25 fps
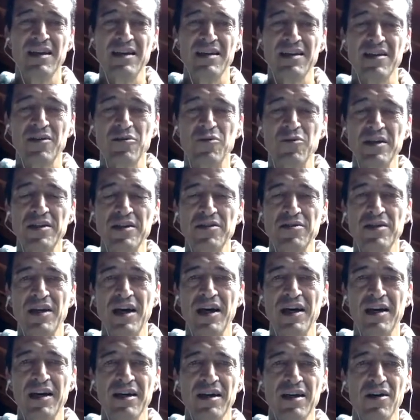the question
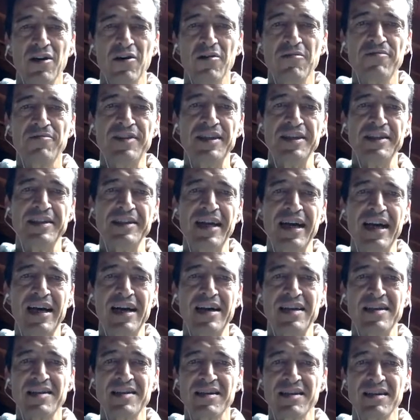I often
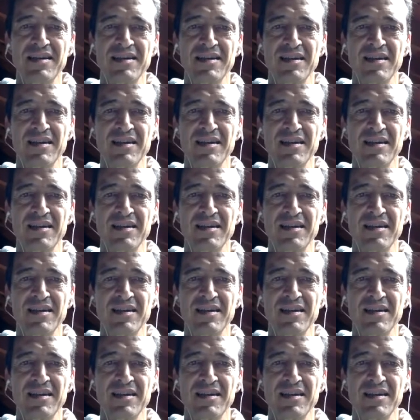ask,